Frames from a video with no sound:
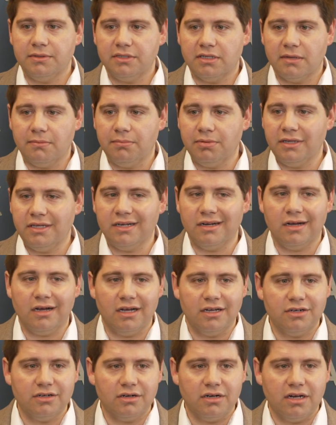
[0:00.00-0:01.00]
to complete
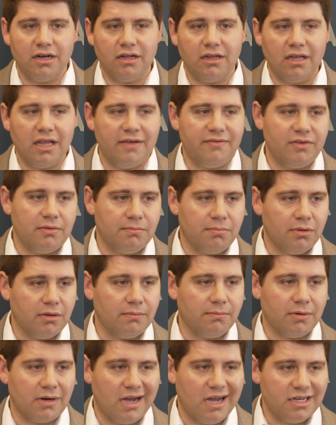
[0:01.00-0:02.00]
111
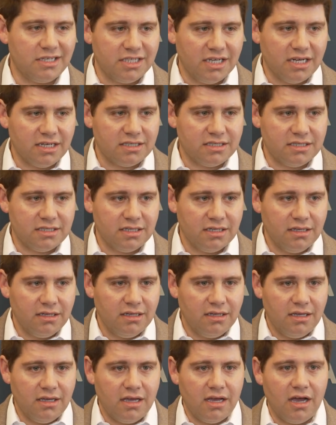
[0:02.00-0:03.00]
projects,
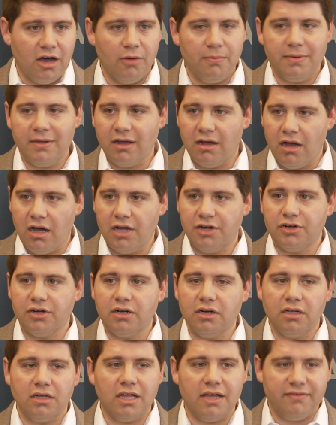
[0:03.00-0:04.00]
helping
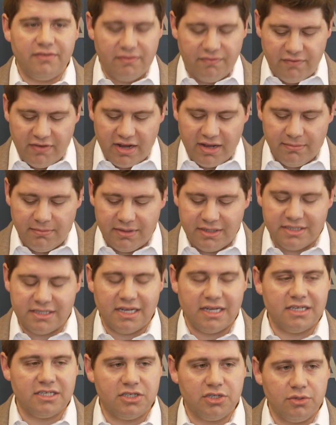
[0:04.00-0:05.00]
111 families
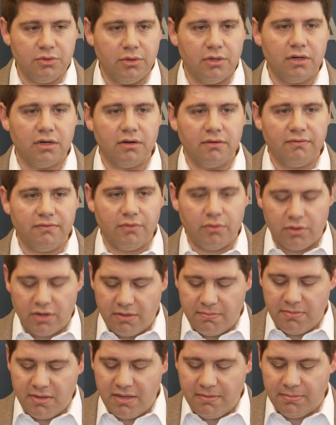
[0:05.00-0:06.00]
and 240
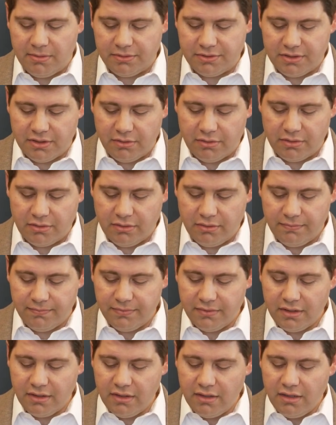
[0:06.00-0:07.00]
people total.
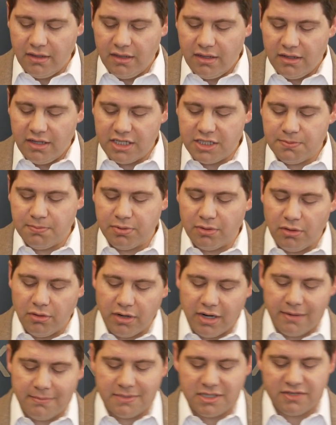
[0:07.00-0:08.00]
This
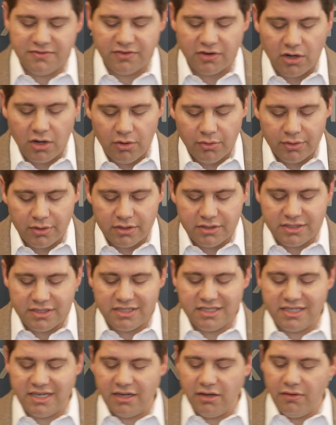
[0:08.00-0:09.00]
program is for owners of
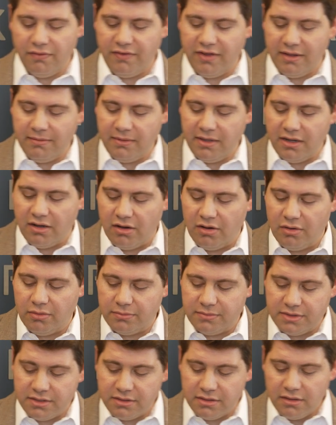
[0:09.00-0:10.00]
single-family
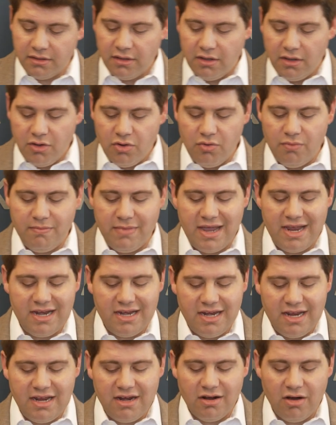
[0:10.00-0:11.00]
homes who may
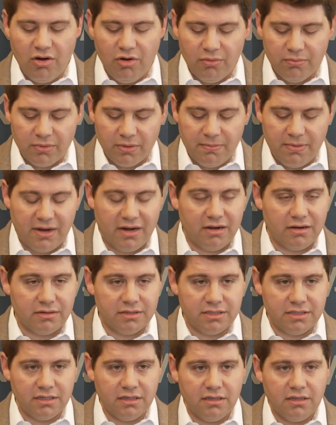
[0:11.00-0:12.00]
need home
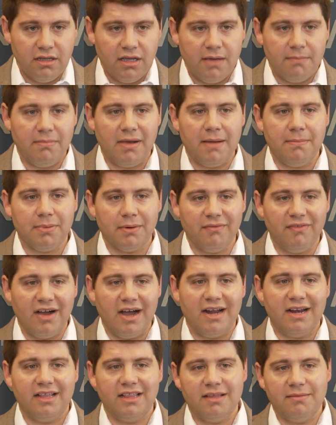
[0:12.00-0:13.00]
repairs by
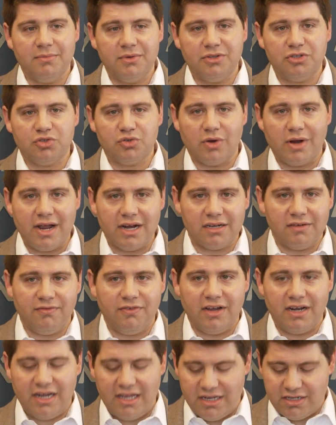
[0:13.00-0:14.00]
providing them with direct
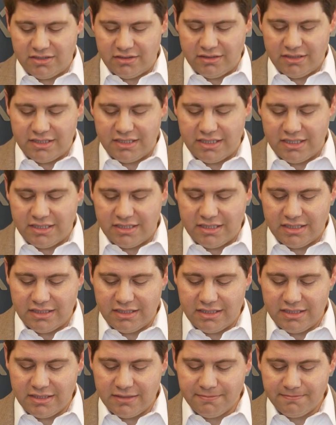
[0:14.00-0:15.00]
financial
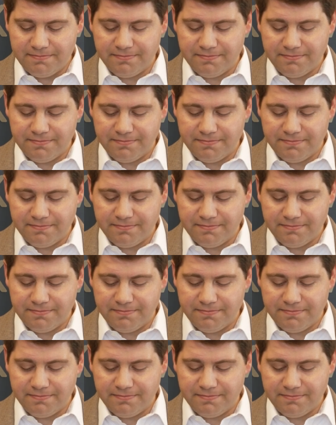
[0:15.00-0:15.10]
assistance.